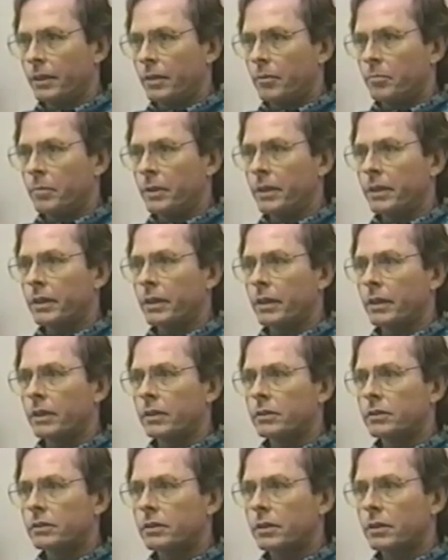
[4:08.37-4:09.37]

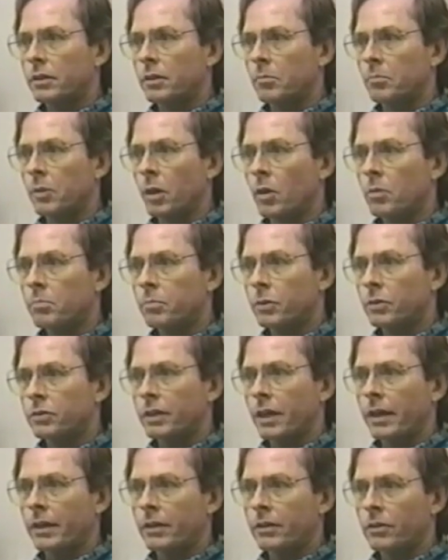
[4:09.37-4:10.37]
because the boat puts
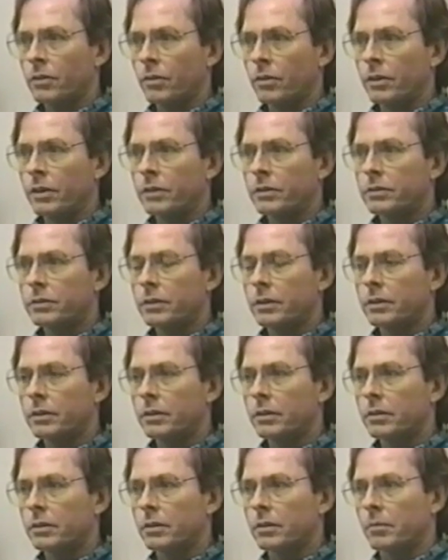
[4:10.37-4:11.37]
out a noise that
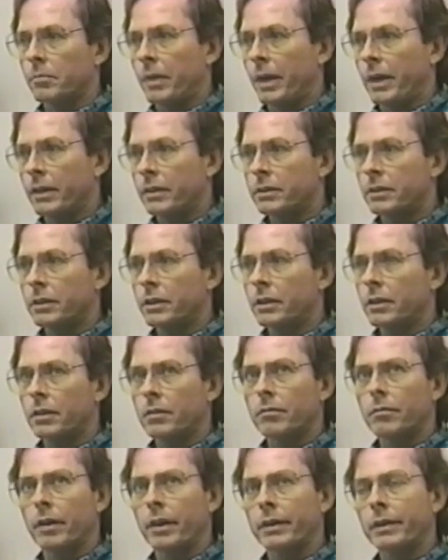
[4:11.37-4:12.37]
the, the manatee
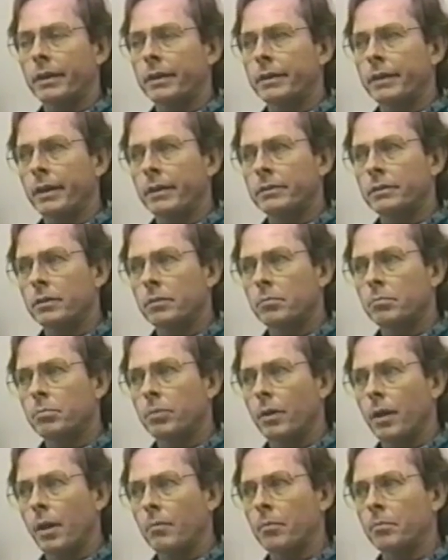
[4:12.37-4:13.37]
can recognize it
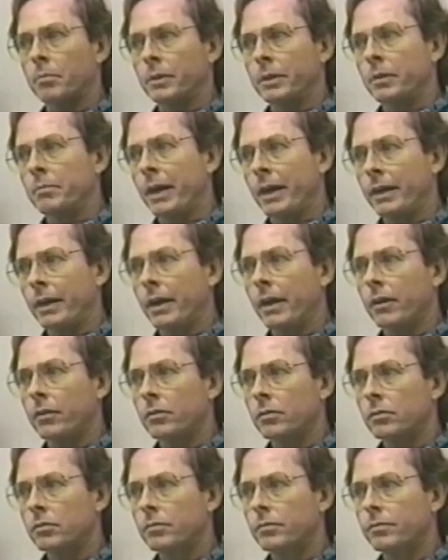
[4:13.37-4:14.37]
probably about
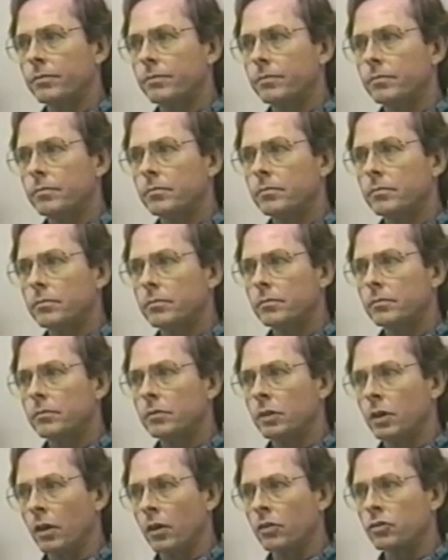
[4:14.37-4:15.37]
100
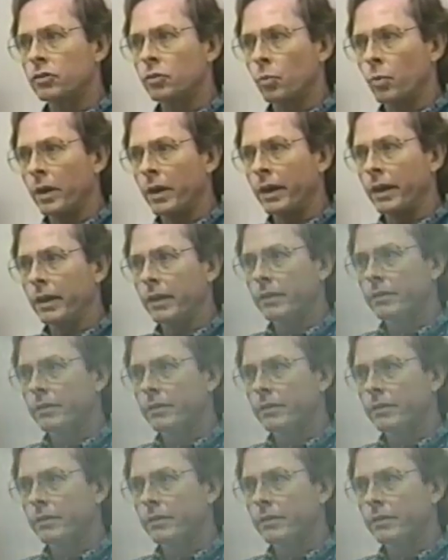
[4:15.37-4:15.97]
yards away.